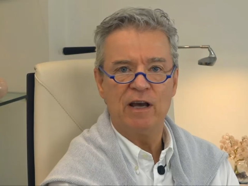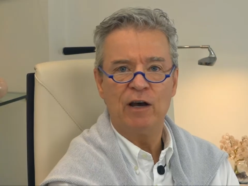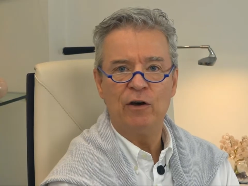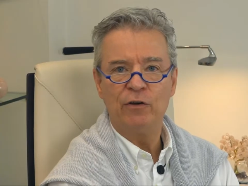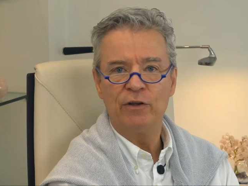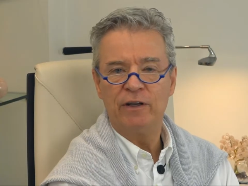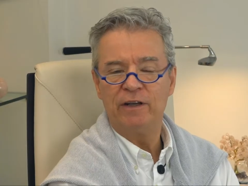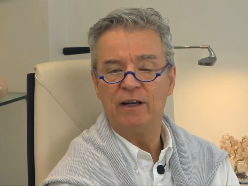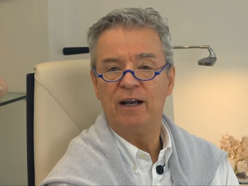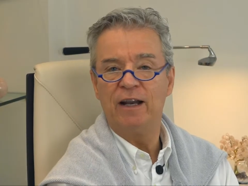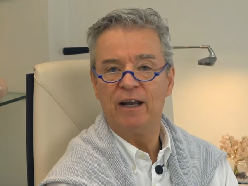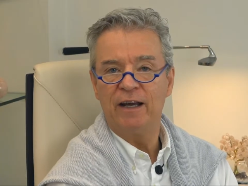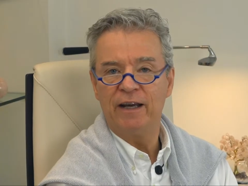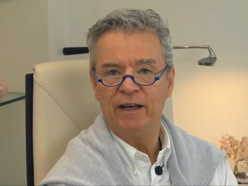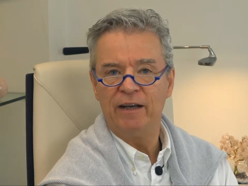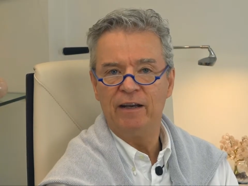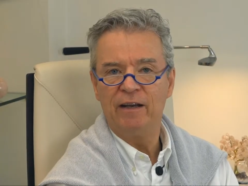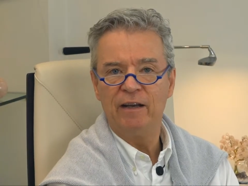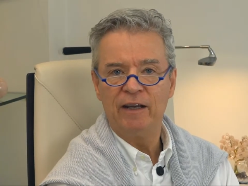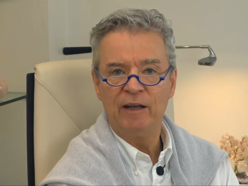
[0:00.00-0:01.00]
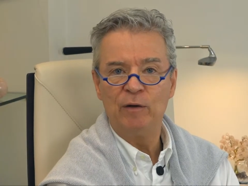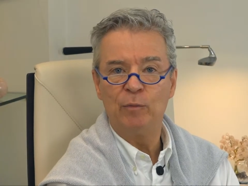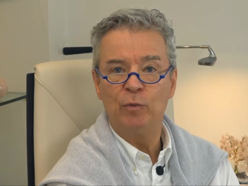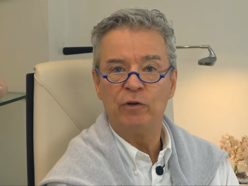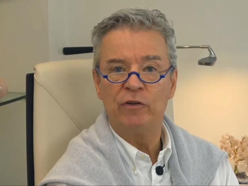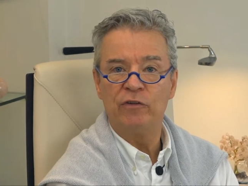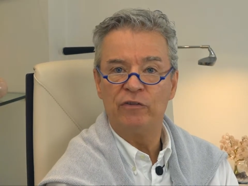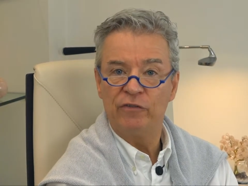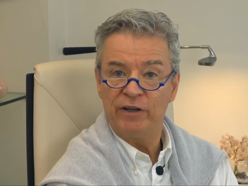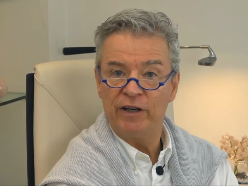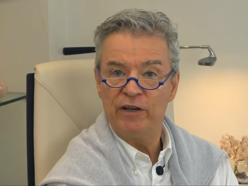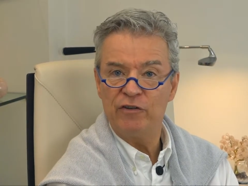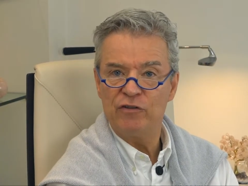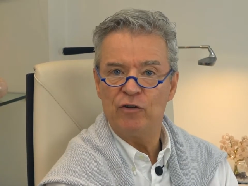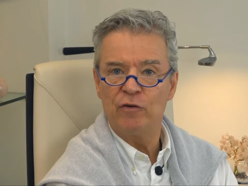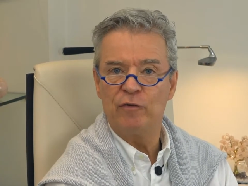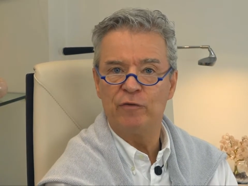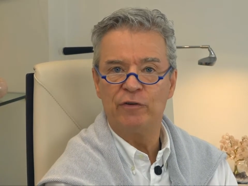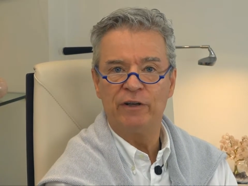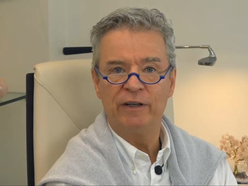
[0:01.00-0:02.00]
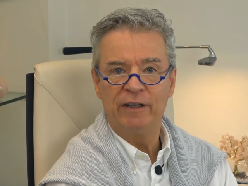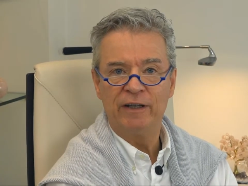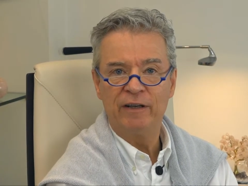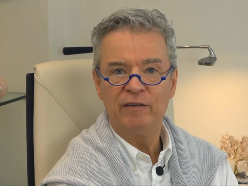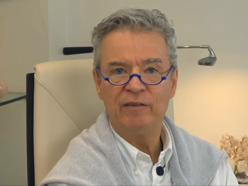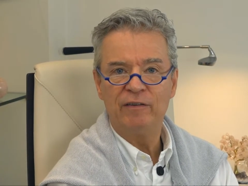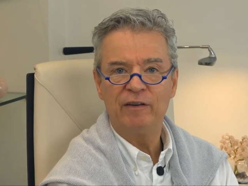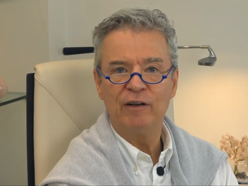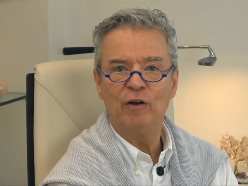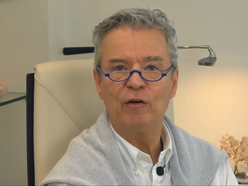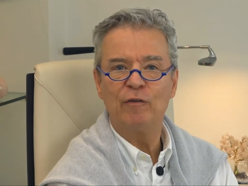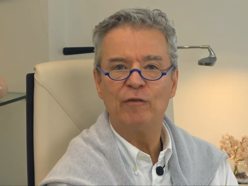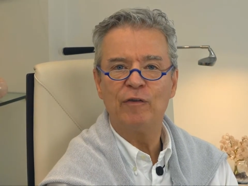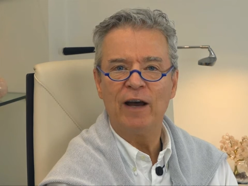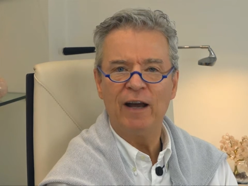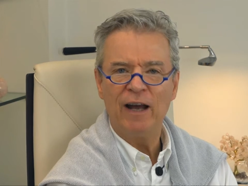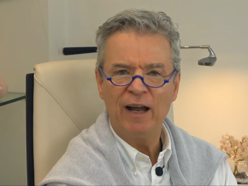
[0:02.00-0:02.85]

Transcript: out in a line, it would stretch over a distance of